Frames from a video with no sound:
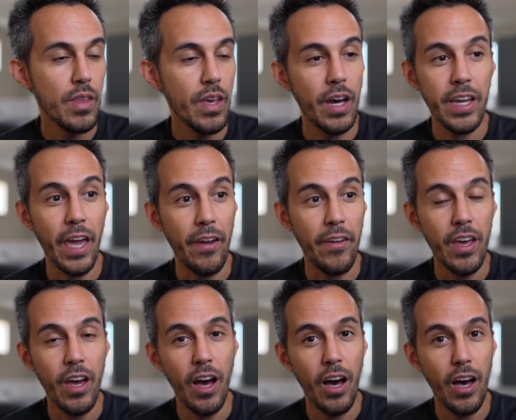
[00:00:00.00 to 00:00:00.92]
Again,
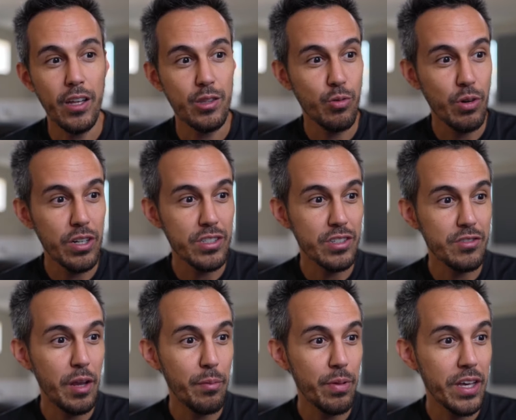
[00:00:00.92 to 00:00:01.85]
Twitter is a
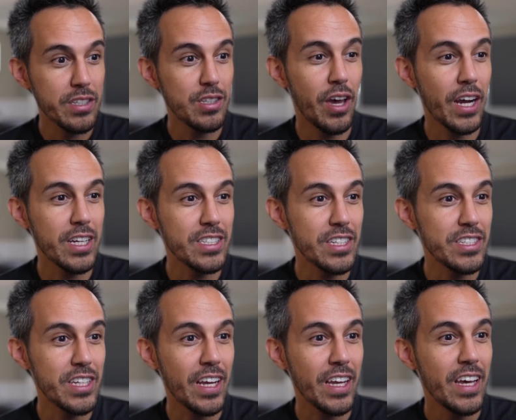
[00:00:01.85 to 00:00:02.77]
great place to actually
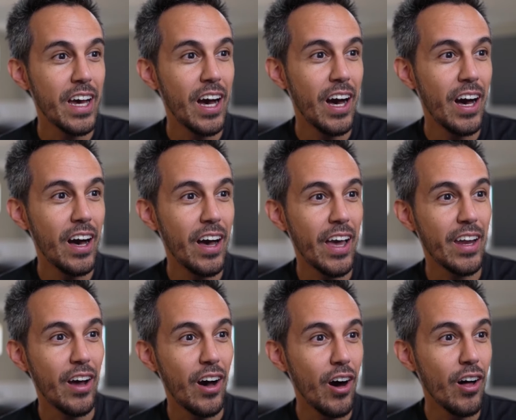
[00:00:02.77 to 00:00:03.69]
check and
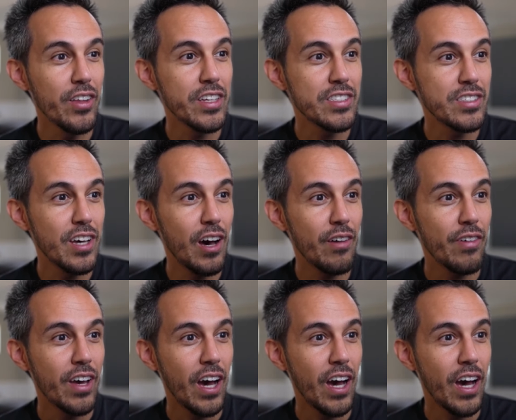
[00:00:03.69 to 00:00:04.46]
all this stuff.